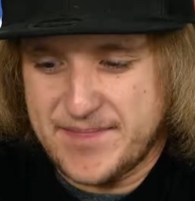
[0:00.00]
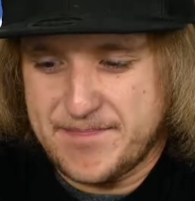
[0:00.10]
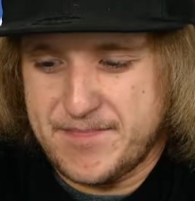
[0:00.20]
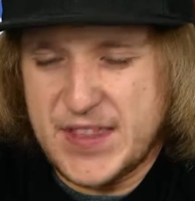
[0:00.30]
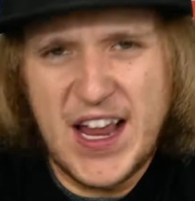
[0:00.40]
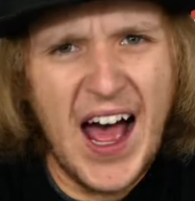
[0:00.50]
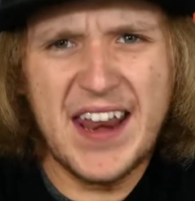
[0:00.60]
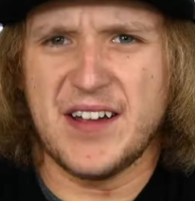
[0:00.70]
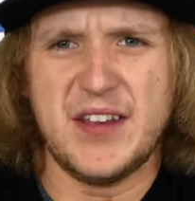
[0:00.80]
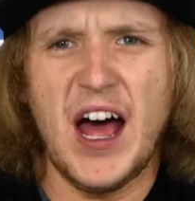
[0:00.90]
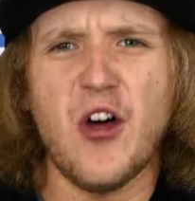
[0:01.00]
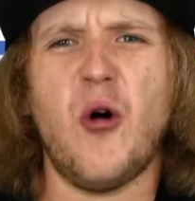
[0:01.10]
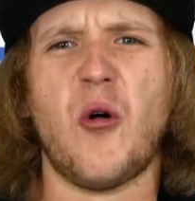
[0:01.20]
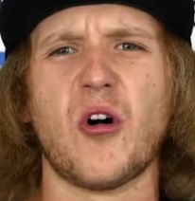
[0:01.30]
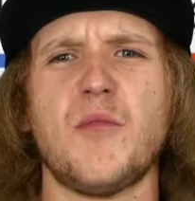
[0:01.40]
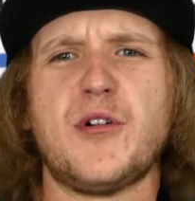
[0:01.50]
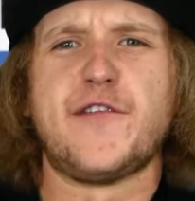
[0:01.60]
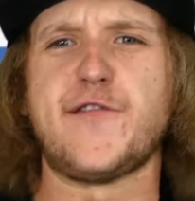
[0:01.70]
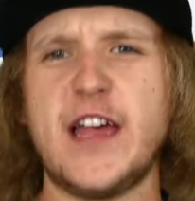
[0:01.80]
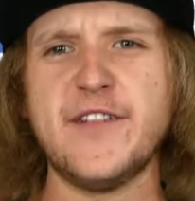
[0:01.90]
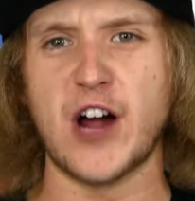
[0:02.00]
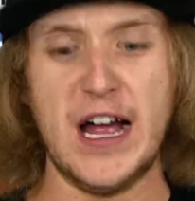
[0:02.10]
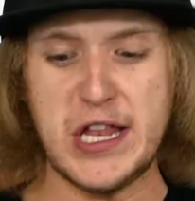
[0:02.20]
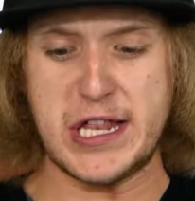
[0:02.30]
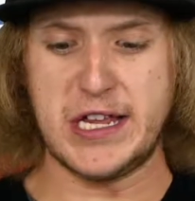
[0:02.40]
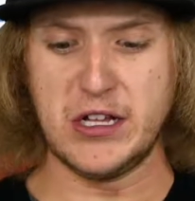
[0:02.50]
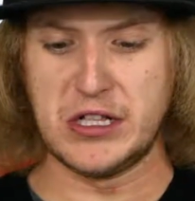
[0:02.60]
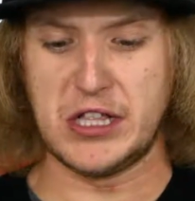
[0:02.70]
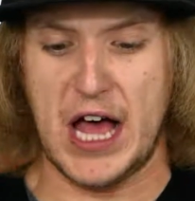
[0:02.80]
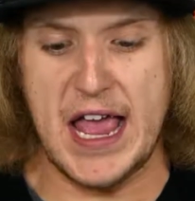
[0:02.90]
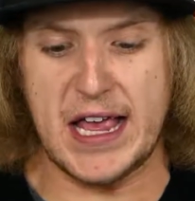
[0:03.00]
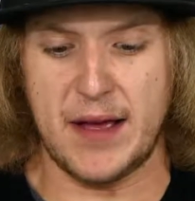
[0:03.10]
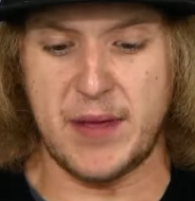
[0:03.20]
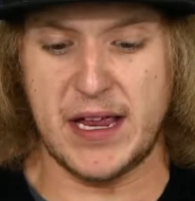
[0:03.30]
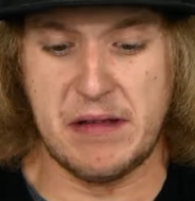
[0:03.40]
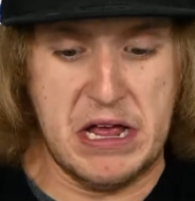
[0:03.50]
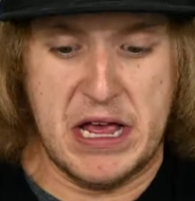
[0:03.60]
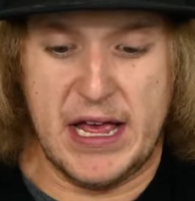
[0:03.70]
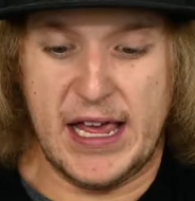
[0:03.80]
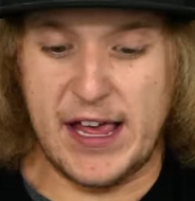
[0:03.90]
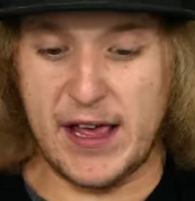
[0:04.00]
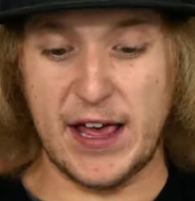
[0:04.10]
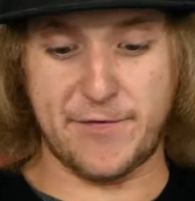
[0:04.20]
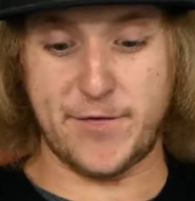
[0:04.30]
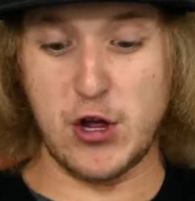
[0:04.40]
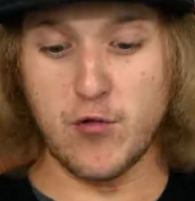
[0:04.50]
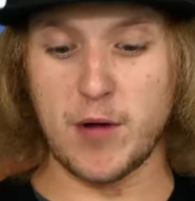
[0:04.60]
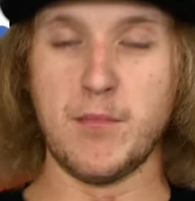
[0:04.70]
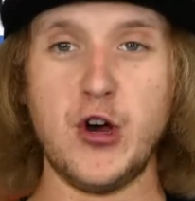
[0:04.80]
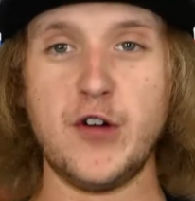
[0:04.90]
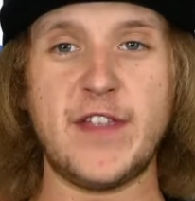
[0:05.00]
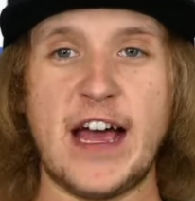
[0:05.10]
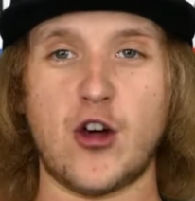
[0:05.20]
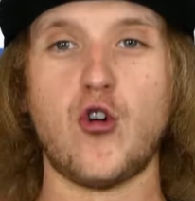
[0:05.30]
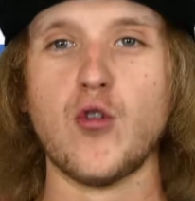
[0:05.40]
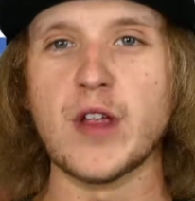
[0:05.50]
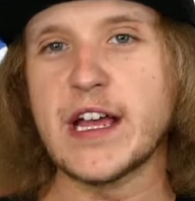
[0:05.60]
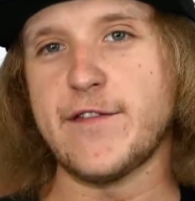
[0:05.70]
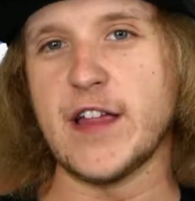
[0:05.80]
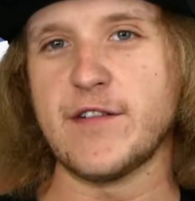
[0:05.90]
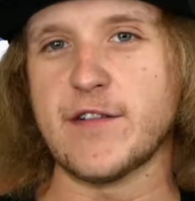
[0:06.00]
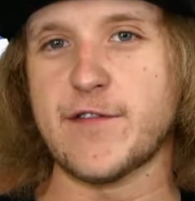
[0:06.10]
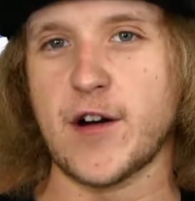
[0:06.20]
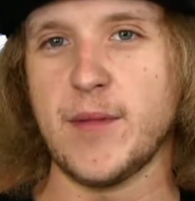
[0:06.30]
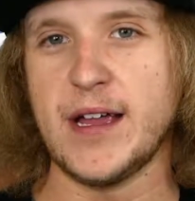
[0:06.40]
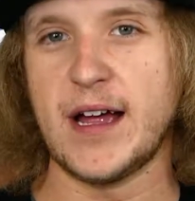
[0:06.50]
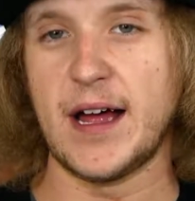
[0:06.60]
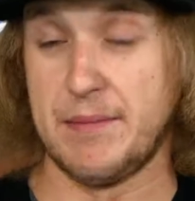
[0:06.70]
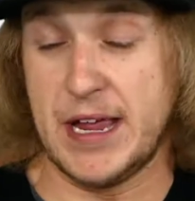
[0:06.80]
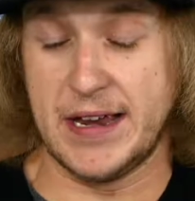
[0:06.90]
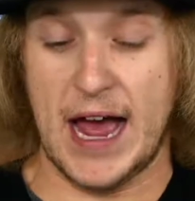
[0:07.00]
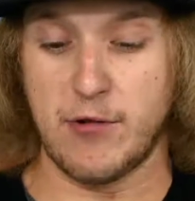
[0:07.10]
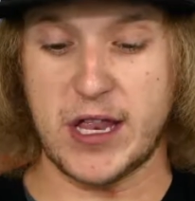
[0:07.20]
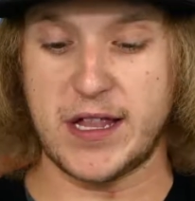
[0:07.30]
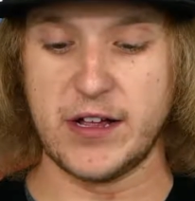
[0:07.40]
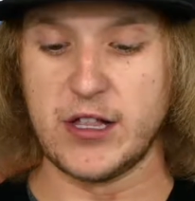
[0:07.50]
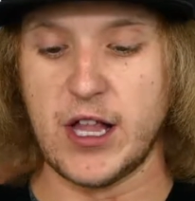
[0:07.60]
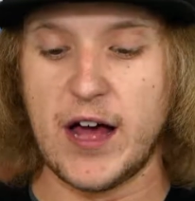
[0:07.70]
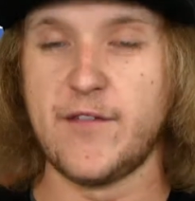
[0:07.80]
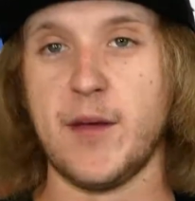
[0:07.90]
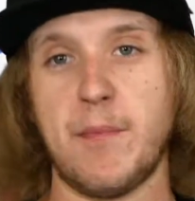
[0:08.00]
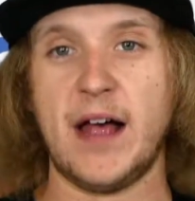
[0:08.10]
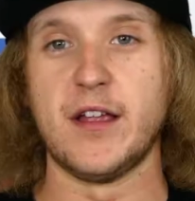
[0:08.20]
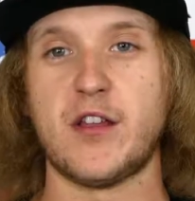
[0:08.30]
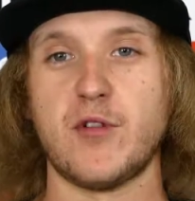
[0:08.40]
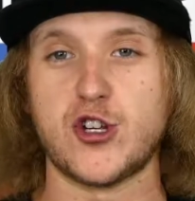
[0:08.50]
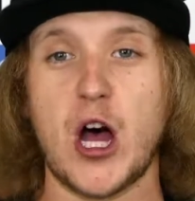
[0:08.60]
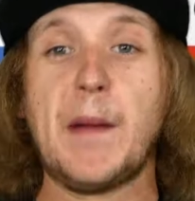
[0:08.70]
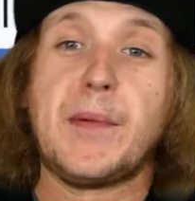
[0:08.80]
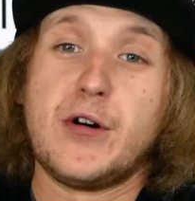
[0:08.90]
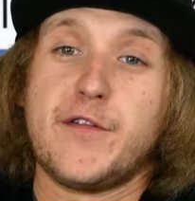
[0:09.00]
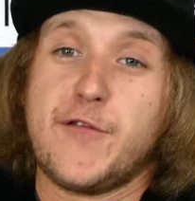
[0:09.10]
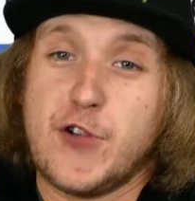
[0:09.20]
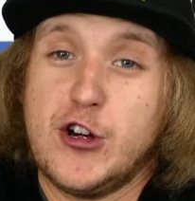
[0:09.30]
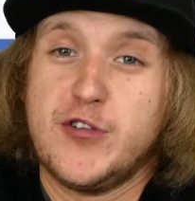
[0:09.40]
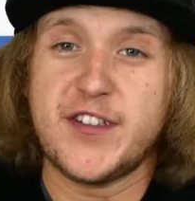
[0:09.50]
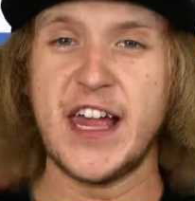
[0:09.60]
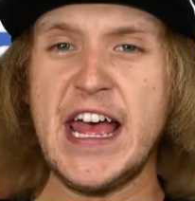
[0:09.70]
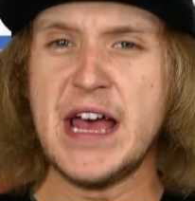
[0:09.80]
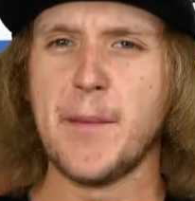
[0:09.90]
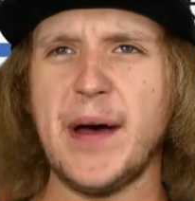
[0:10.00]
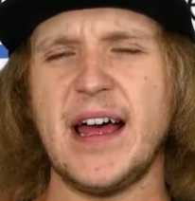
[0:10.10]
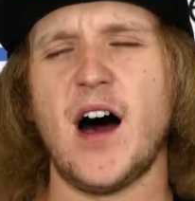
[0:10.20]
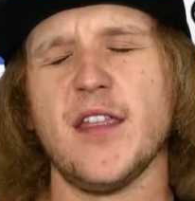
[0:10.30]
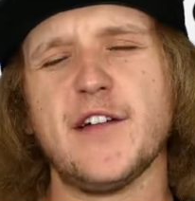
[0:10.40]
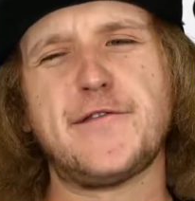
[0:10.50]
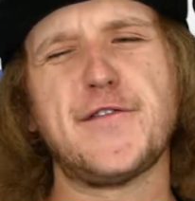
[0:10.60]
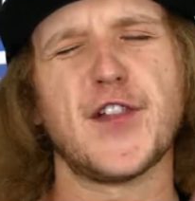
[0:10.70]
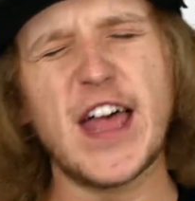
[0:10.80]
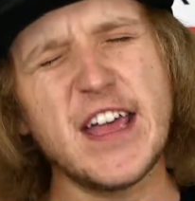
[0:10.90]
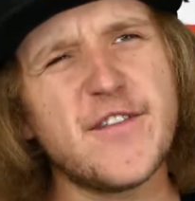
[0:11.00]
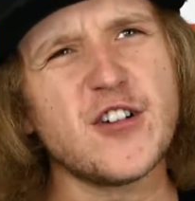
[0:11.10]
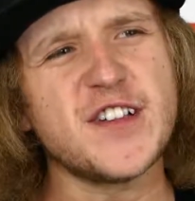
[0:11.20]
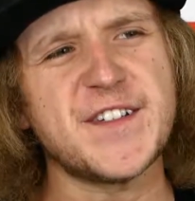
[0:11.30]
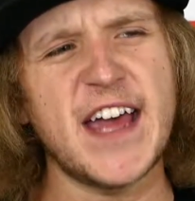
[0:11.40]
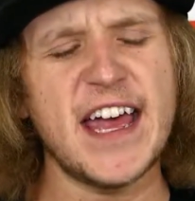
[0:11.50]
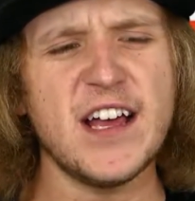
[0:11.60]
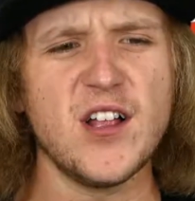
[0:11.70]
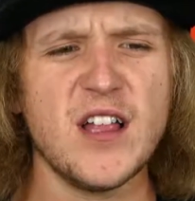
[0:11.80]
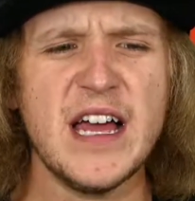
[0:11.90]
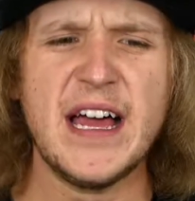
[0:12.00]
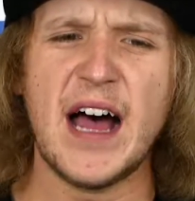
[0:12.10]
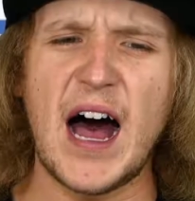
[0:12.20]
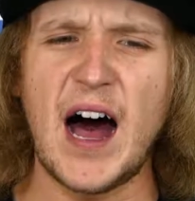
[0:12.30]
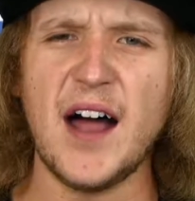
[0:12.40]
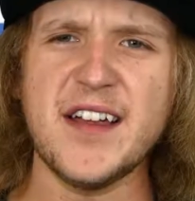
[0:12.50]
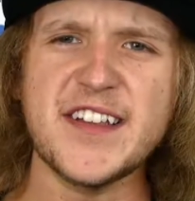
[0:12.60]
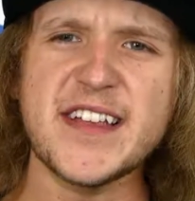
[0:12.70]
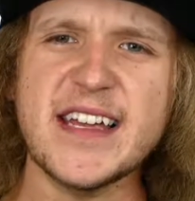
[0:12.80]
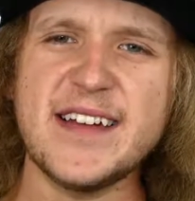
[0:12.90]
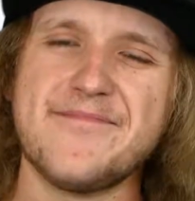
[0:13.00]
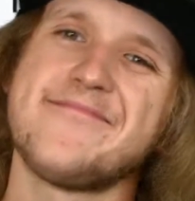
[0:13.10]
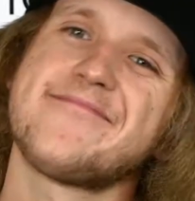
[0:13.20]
not a horrible flavor. I still like, I mean, if you remove that cooling flavor from it, I mean, I would still love the melons with tropical fruits, but on the flavor scale, honestly,